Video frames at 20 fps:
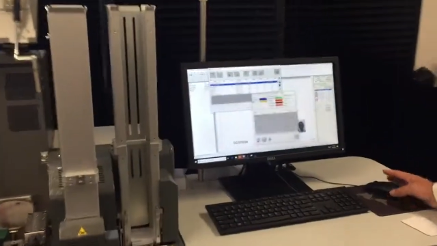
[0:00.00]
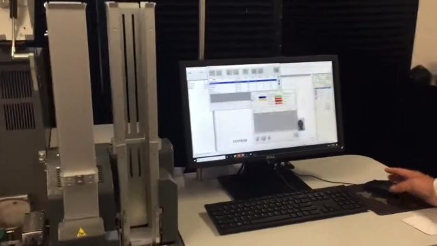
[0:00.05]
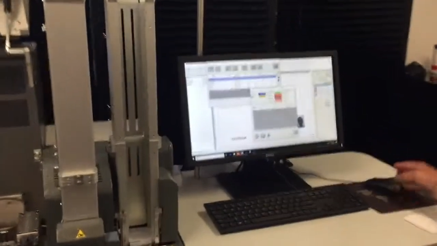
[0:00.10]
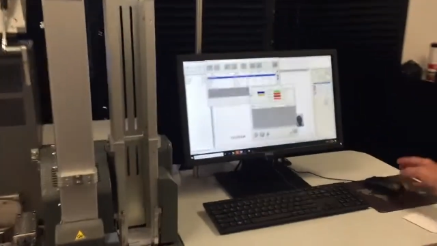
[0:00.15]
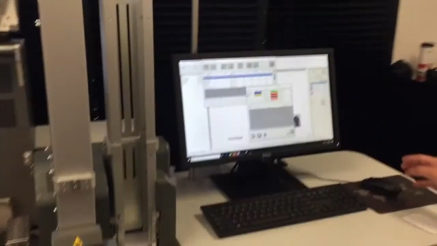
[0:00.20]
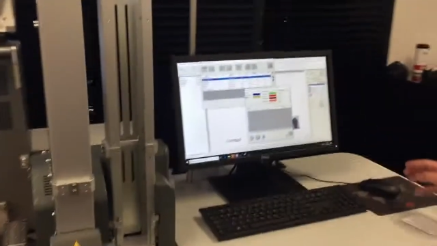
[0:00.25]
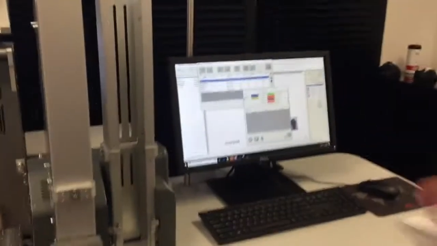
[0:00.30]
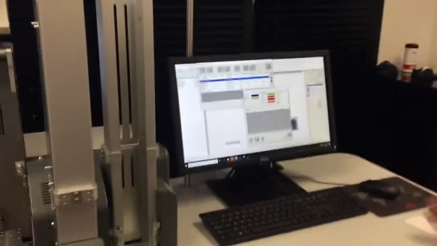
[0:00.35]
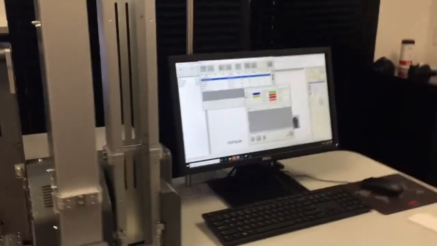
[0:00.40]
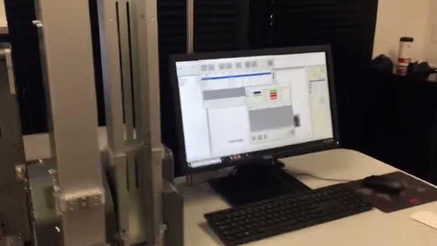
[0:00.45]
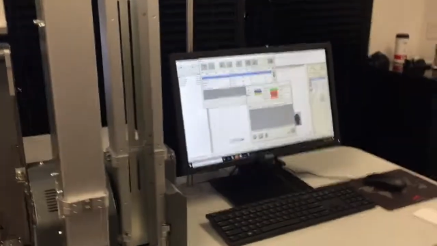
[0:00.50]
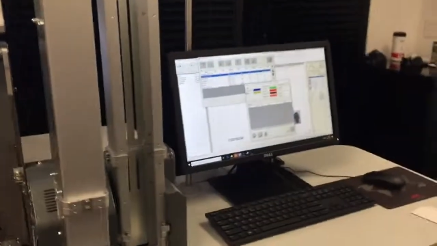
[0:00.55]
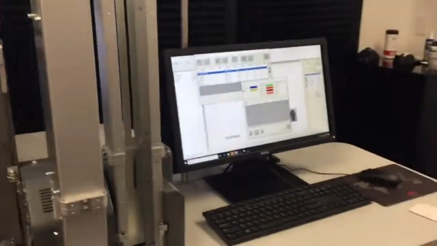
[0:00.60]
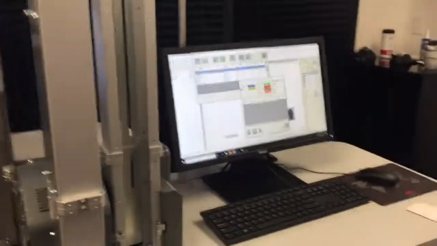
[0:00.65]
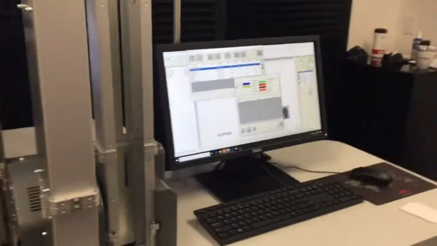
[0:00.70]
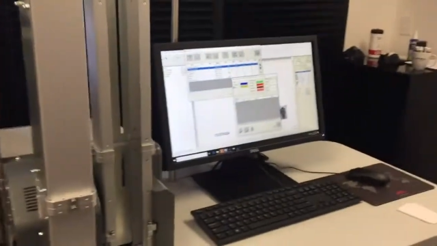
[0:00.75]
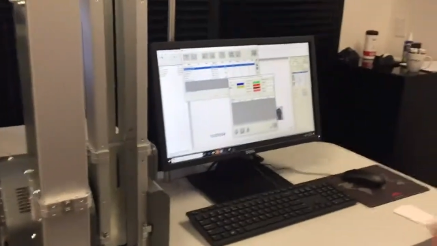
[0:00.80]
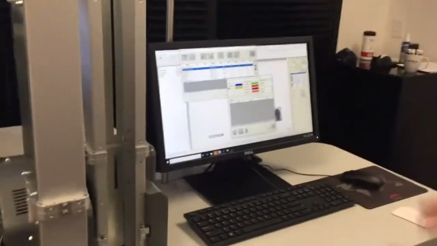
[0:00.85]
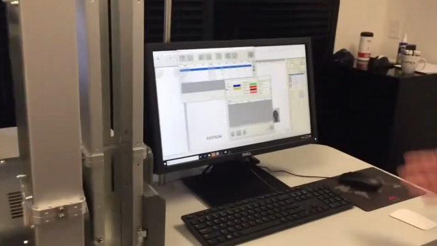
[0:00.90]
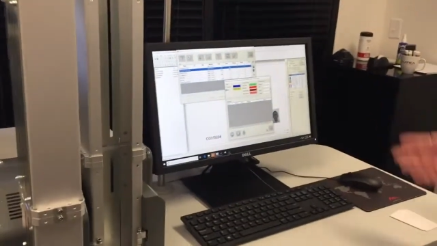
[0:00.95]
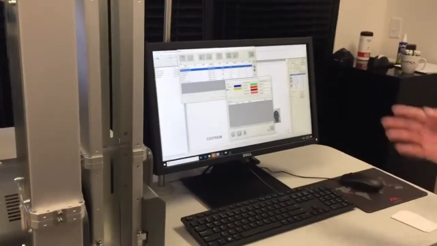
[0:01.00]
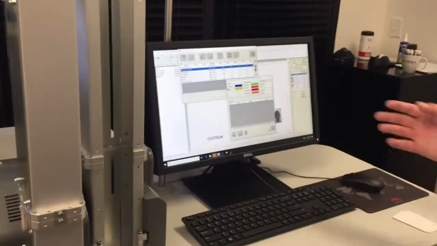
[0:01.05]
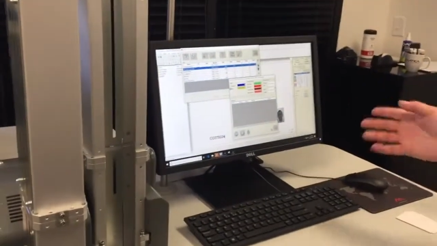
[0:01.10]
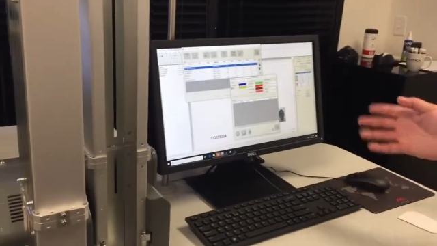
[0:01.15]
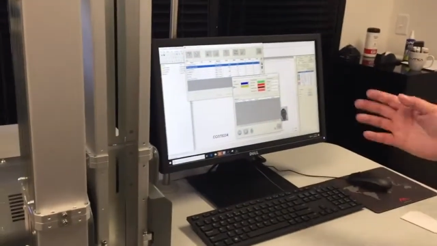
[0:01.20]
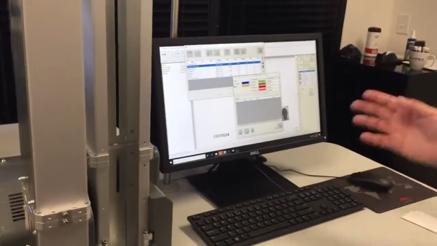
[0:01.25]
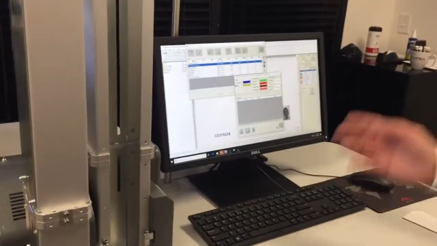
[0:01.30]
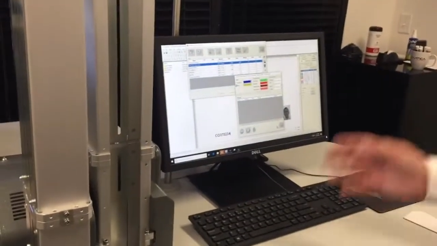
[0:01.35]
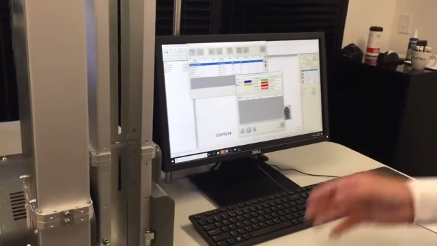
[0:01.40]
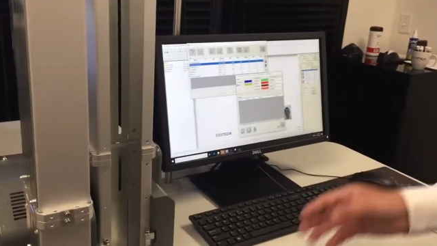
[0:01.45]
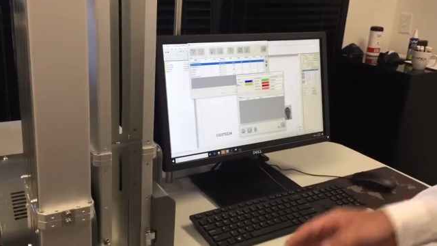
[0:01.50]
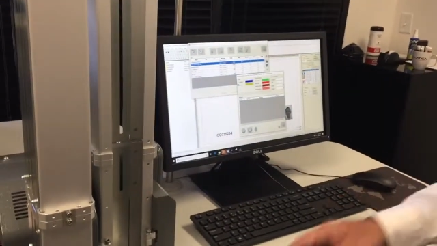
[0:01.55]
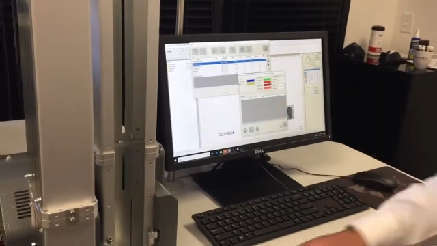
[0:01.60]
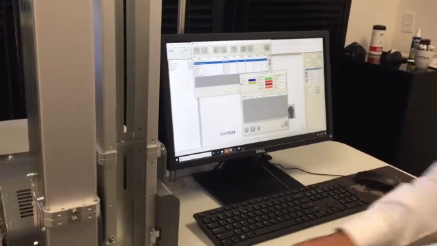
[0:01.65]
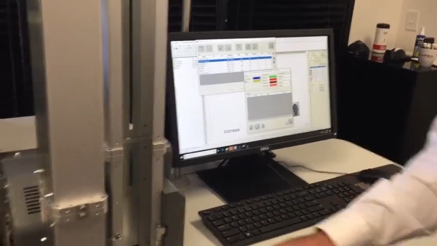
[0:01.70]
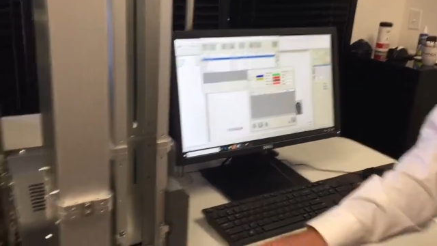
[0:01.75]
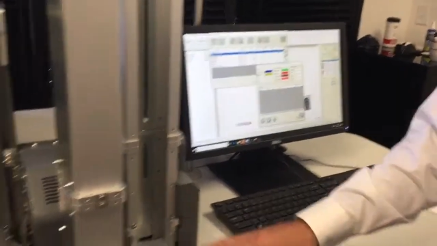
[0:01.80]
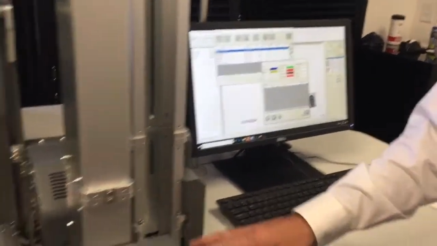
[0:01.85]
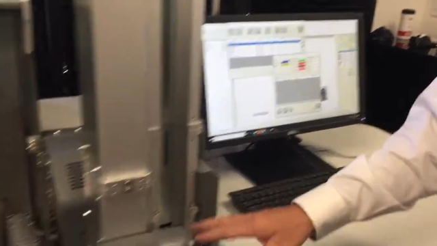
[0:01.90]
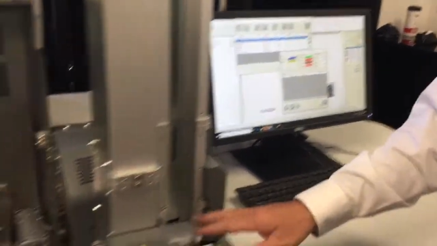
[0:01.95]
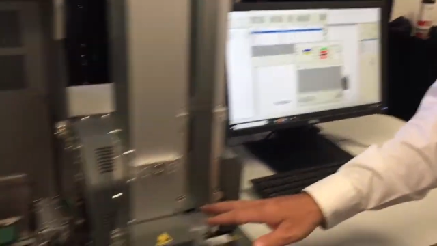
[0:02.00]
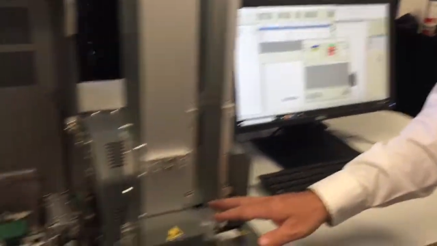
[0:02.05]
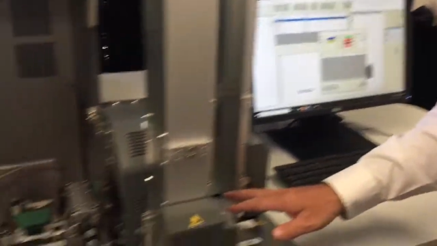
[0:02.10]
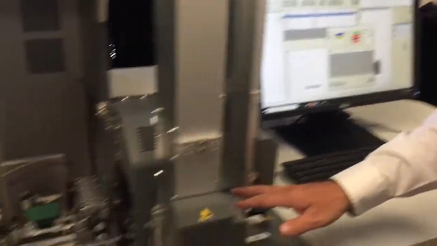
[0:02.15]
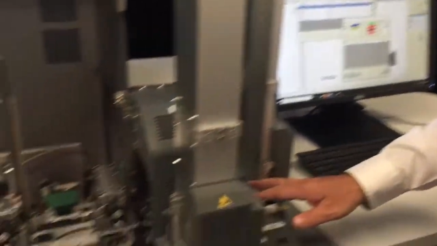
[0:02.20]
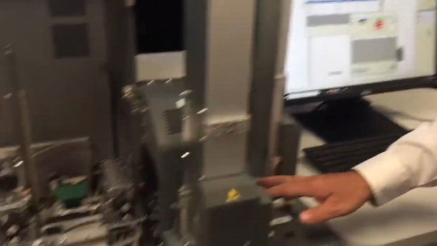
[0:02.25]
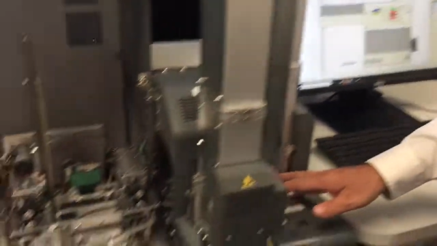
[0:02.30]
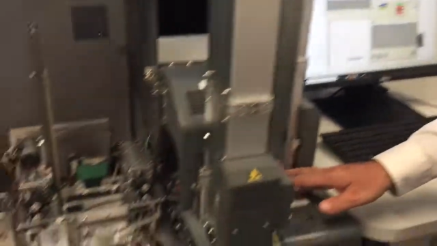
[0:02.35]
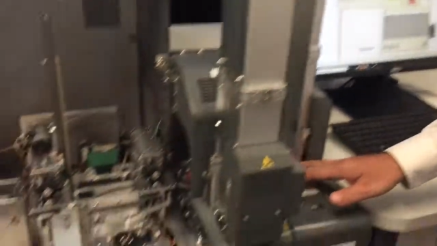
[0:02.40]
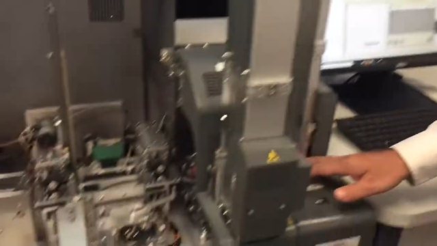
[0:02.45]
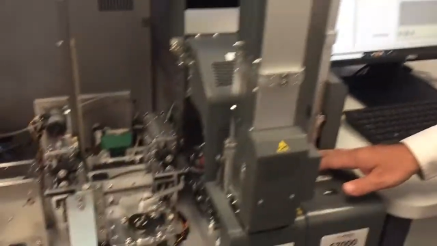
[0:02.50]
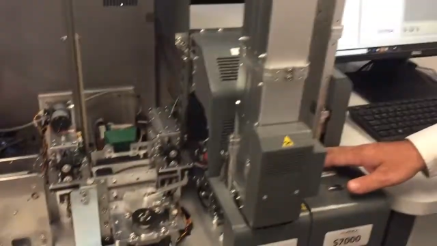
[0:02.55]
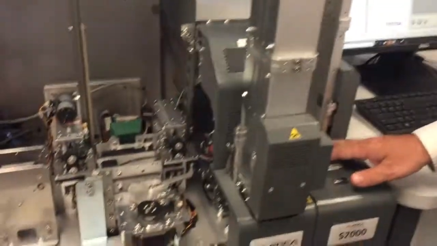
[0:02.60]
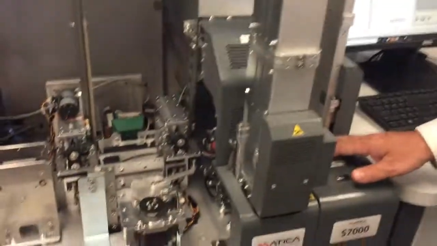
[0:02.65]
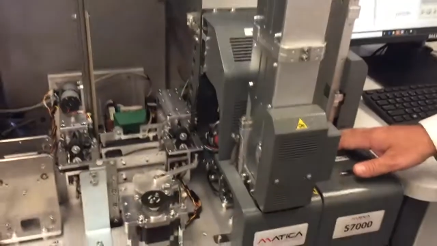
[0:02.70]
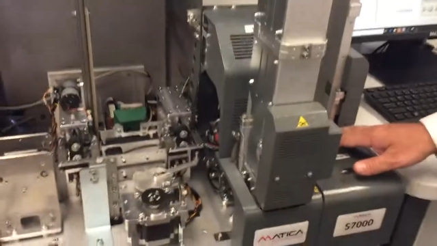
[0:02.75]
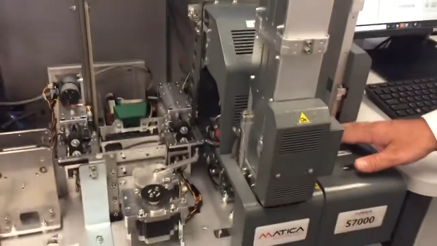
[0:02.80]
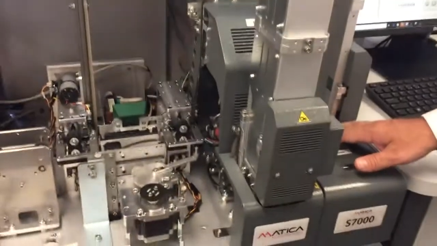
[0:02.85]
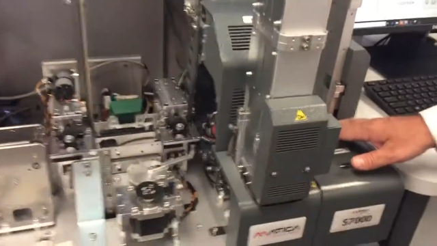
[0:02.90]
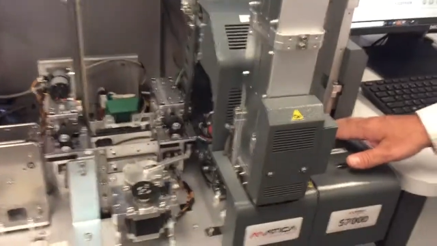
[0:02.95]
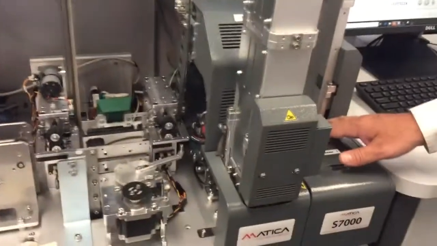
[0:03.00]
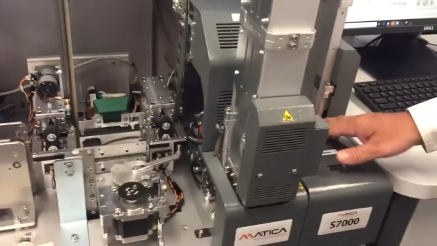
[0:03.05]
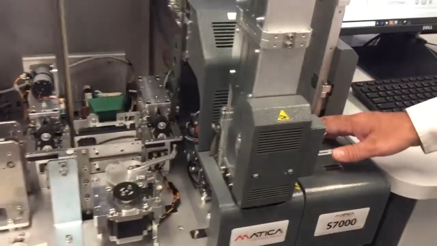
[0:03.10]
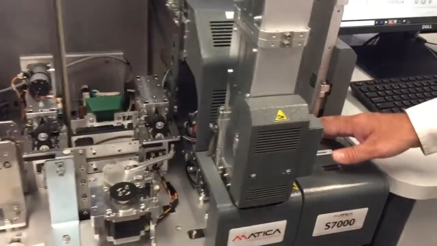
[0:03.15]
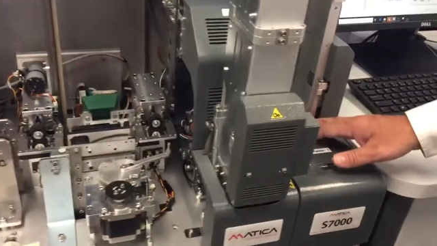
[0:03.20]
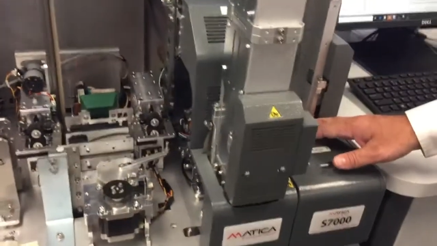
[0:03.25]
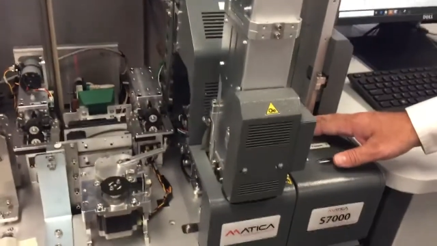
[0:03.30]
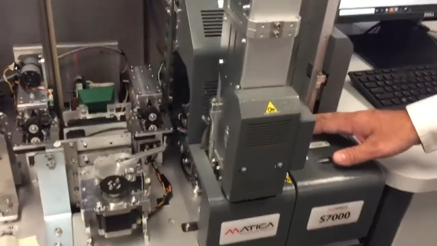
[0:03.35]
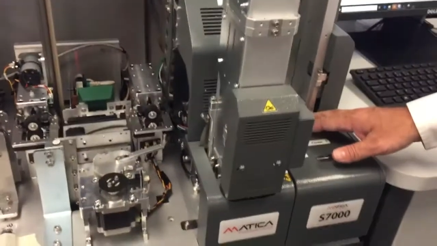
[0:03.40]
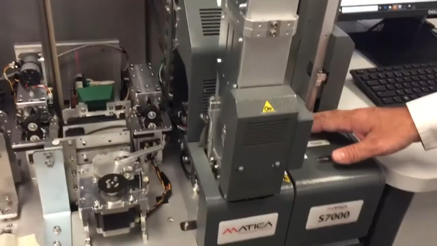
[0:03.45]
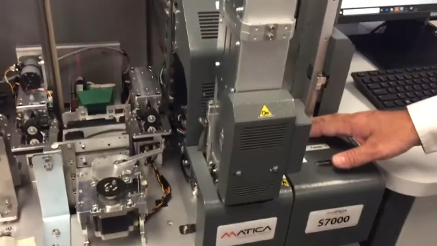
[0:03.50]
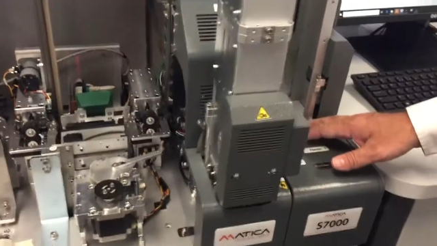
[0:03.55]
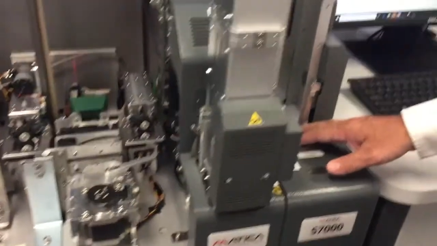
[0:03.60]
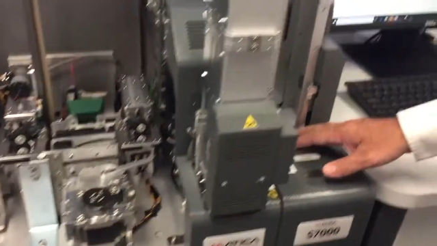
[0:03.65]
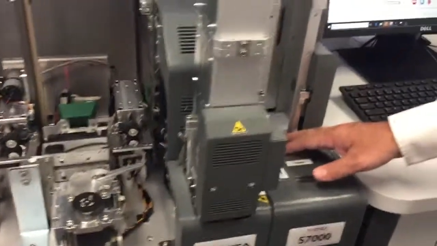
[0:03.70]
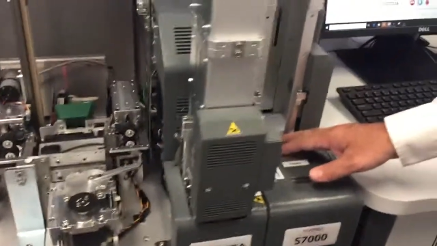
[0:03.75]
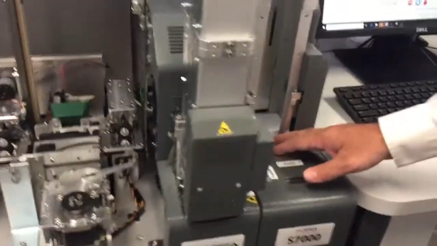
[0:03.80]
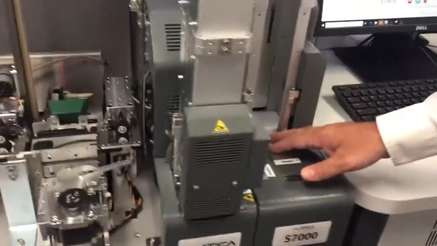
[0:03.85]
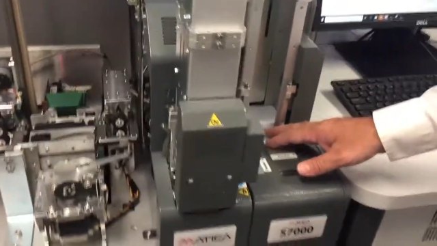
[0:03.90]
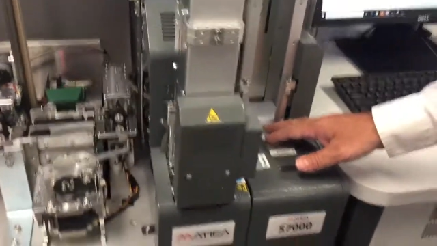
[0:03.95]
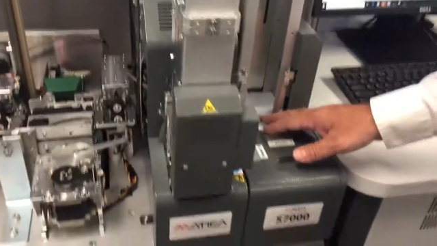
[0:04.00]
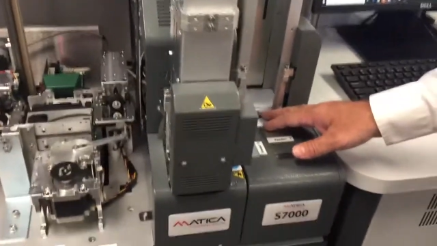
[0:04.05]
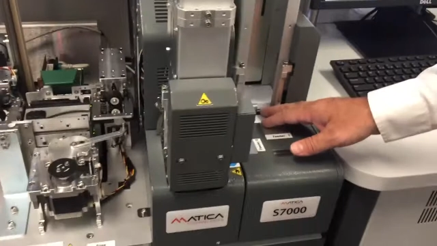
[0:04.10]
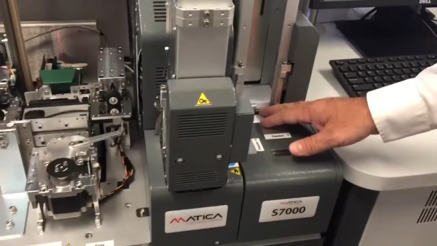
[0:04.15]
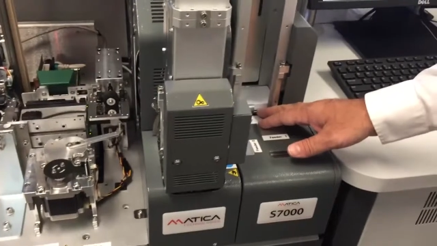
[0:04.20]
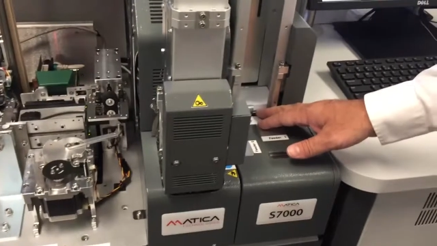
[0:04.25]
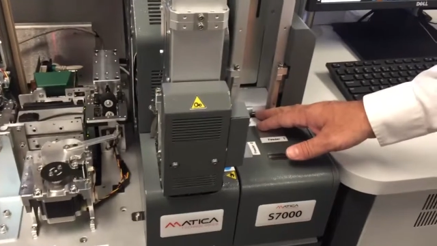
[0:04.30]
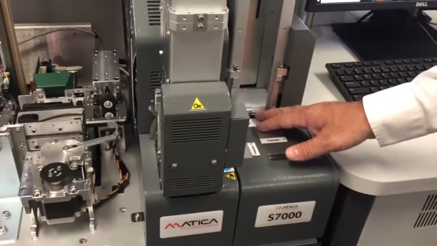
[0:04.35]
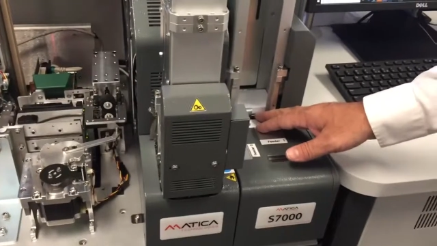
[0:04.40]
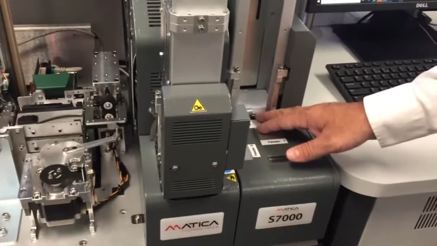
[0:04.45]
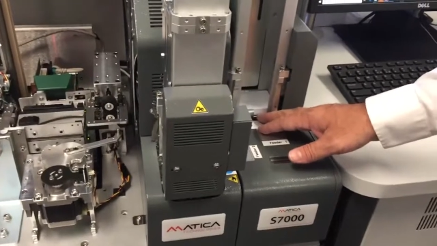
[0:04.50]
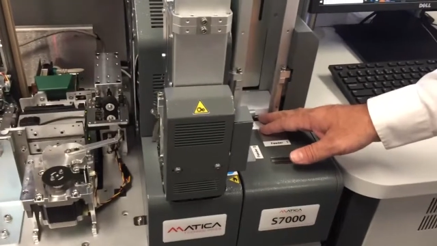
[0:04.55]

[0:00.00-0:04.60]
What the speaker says: Nobody's mouth can be seen.